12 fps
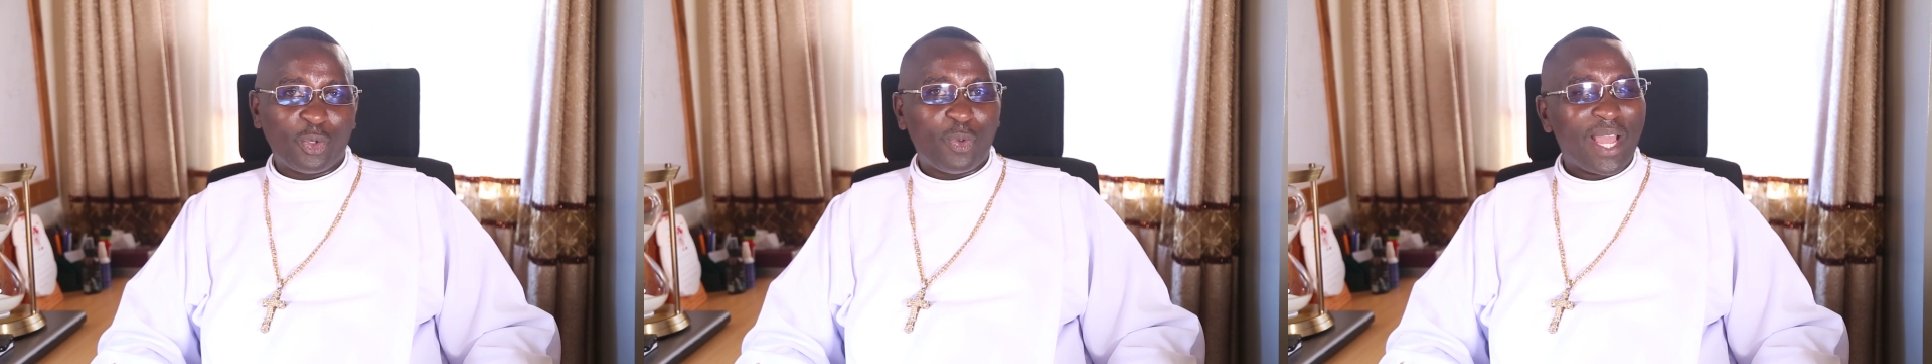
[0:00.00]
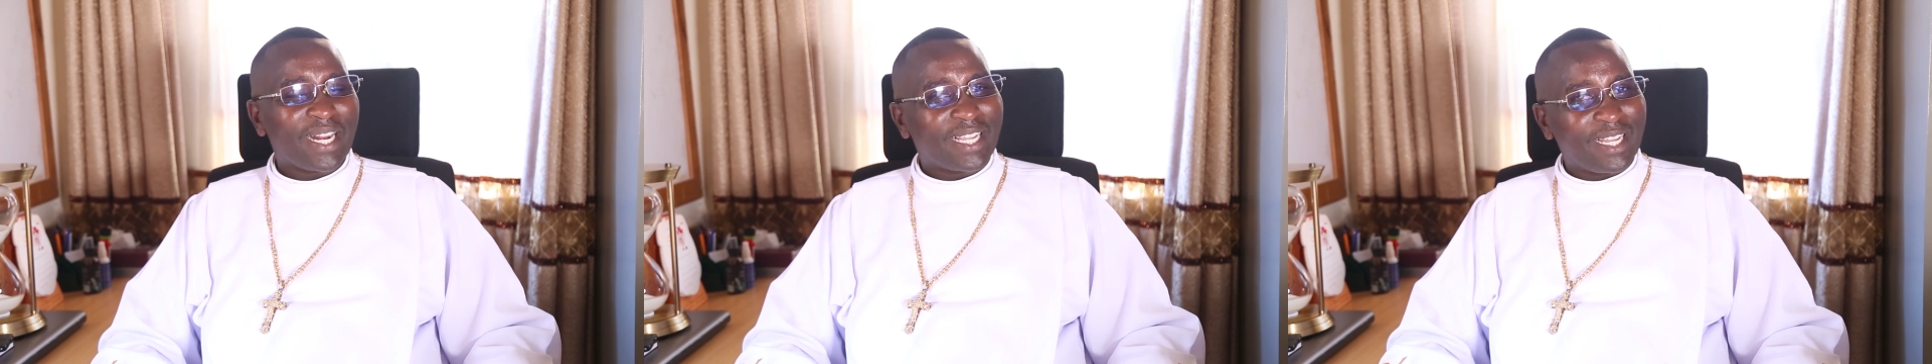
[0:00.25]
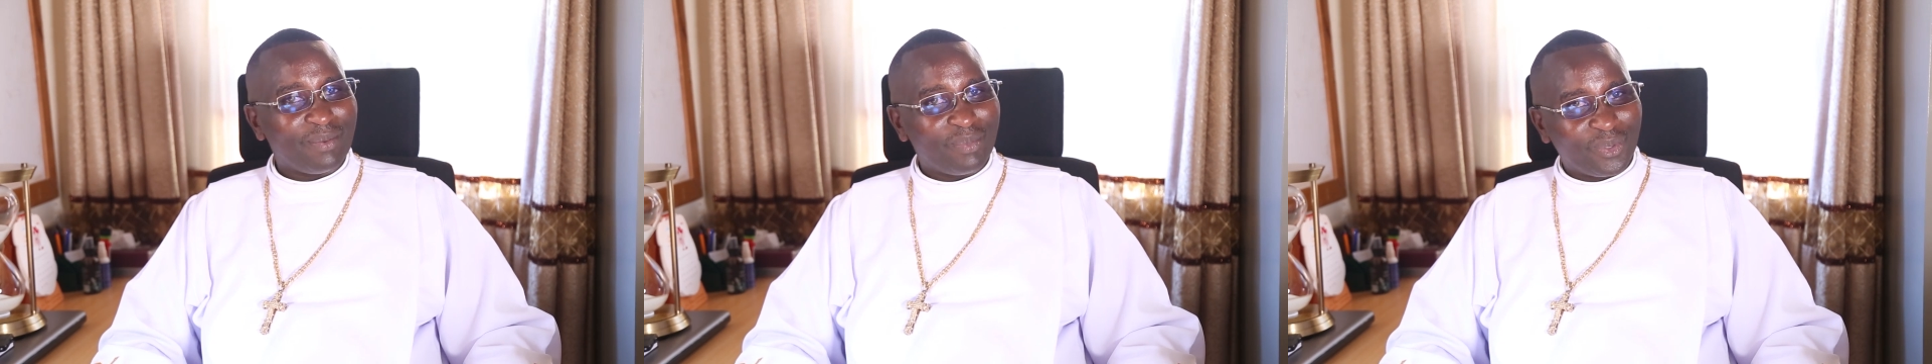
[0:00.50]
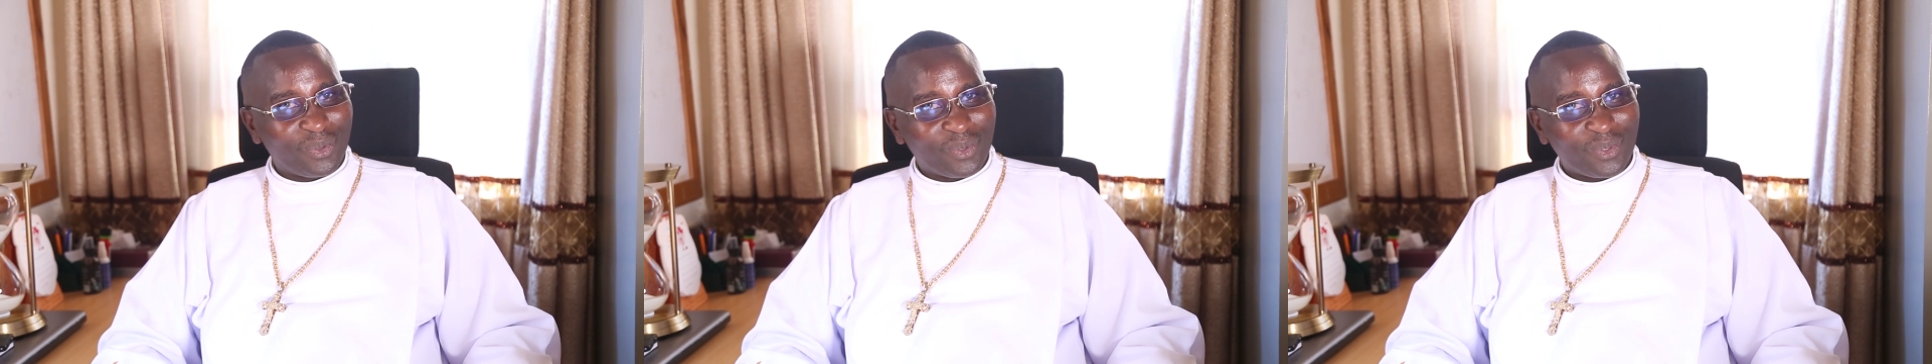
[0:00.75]
to
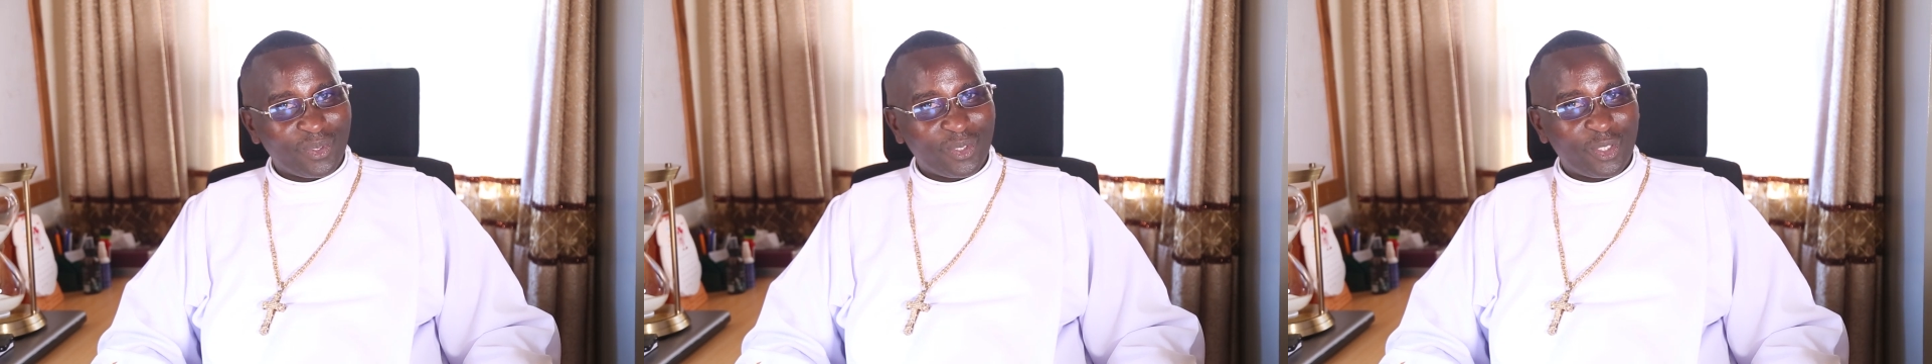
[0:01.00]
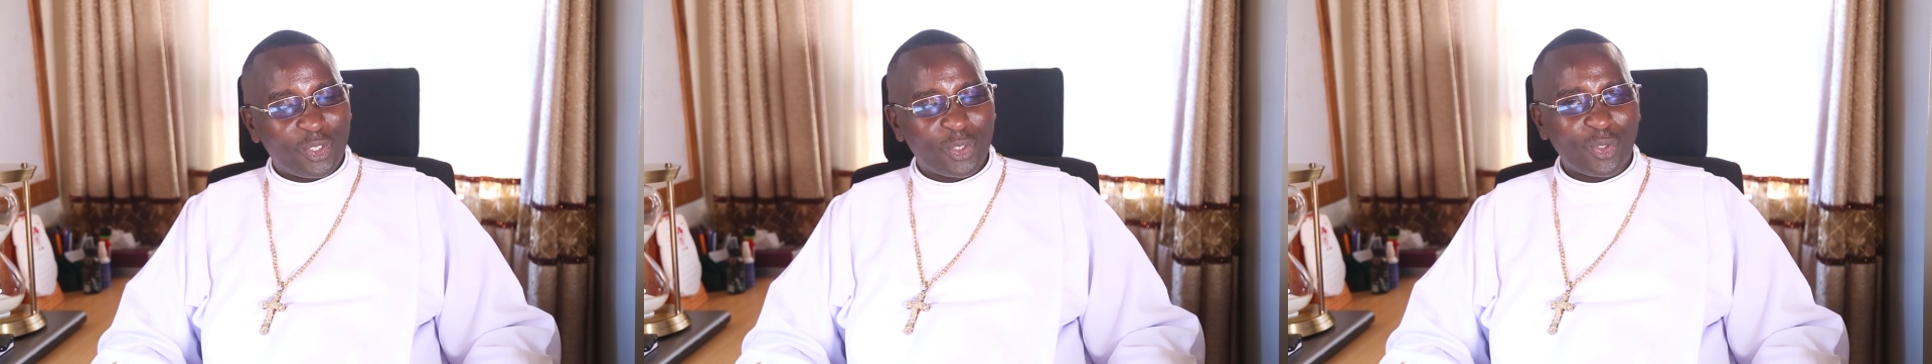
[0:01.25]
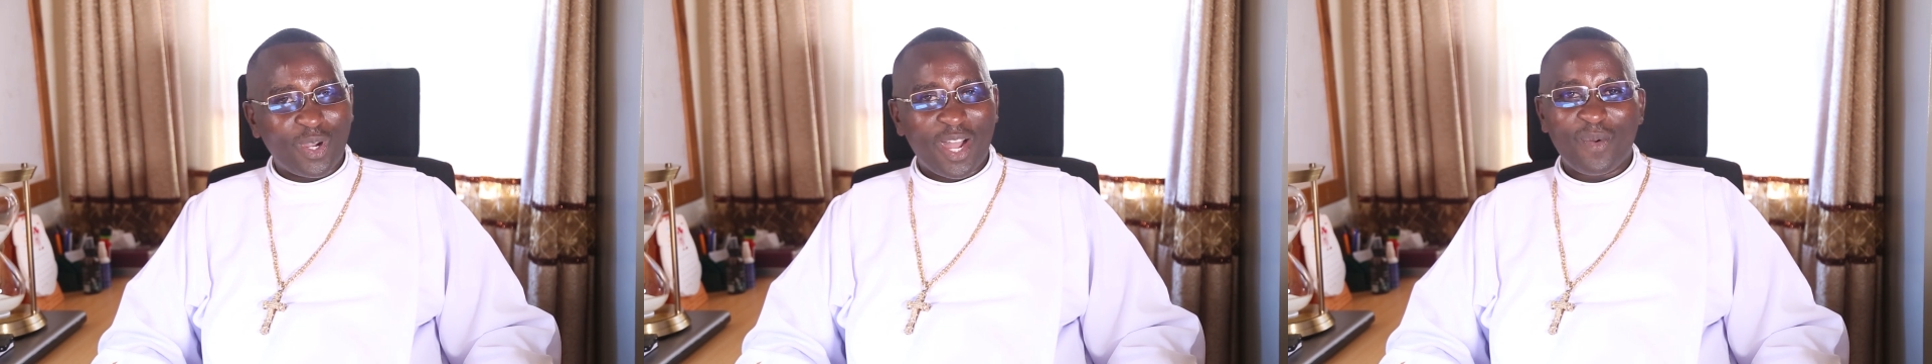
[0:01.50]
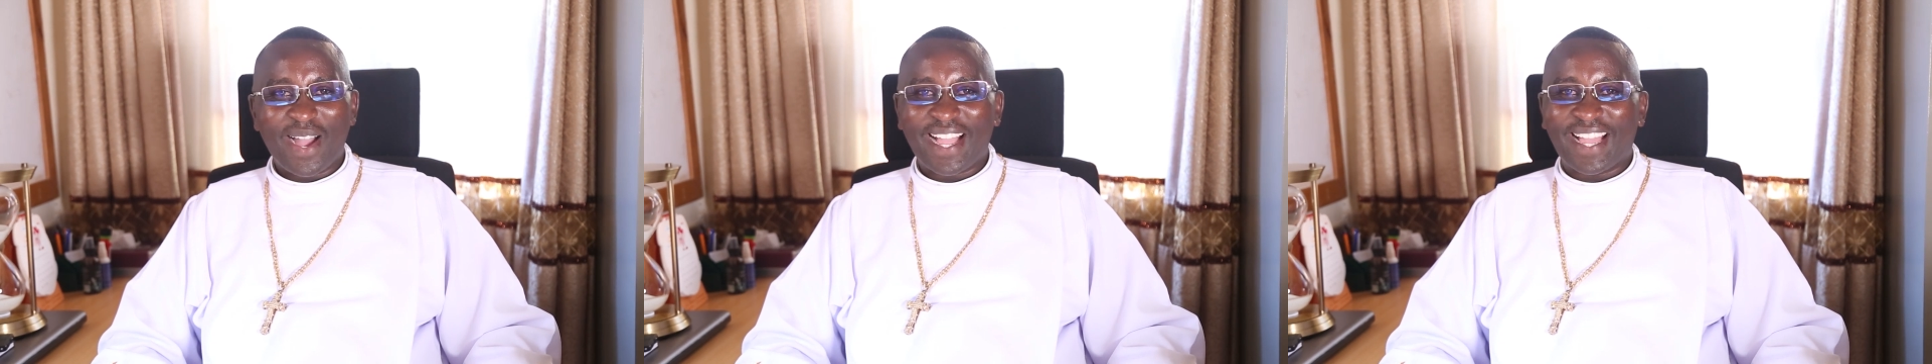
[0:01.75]
welcome you to
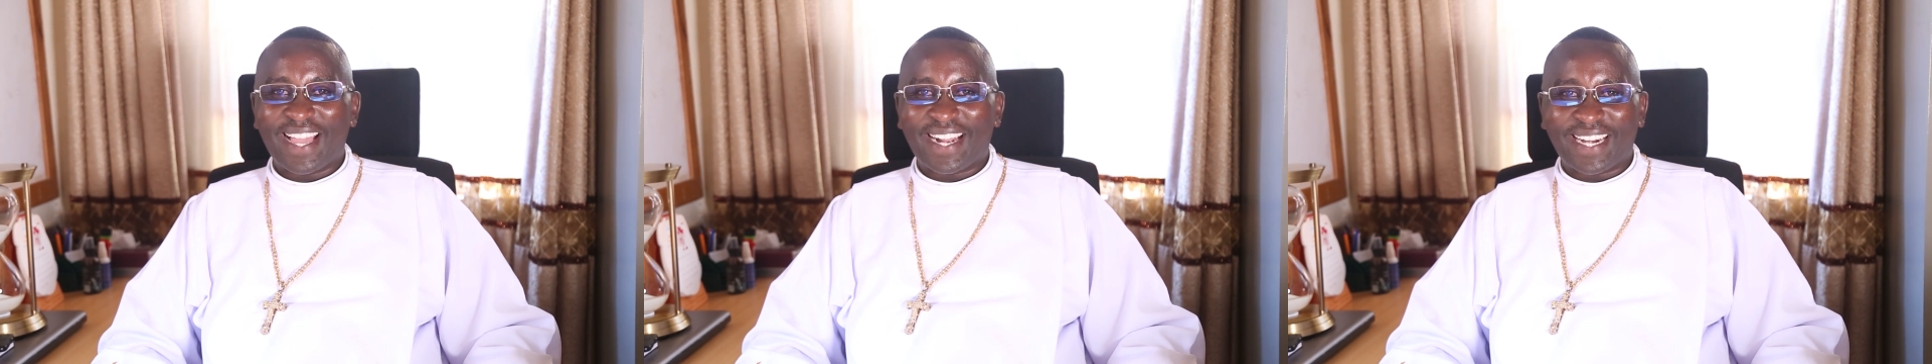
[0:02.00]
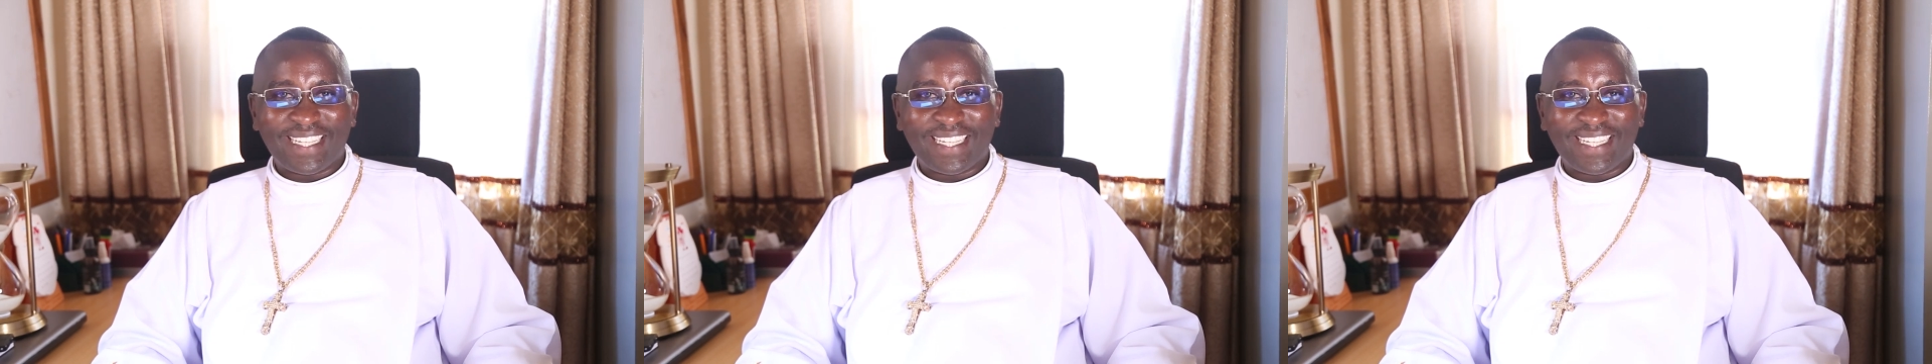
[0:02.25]
our